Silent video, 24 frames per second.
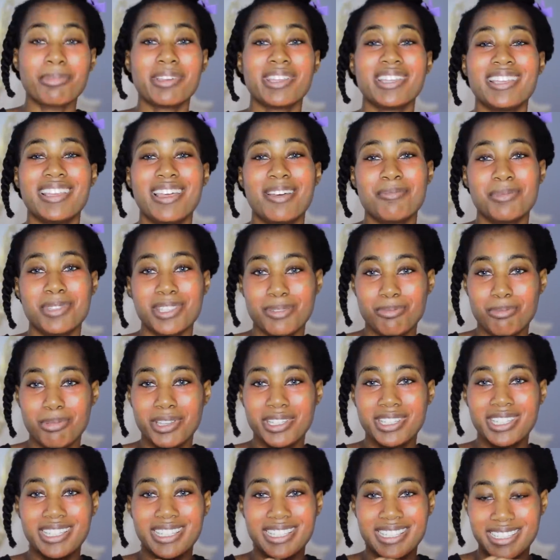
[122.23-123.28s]
But I'm just
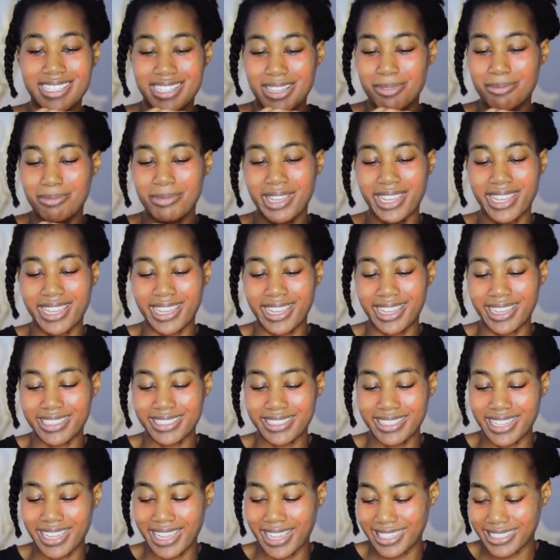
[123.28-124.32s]
putting this on my
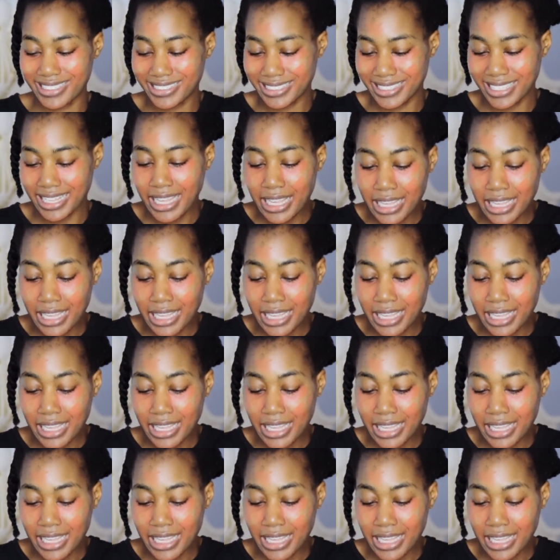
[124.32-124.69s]
hand, guys.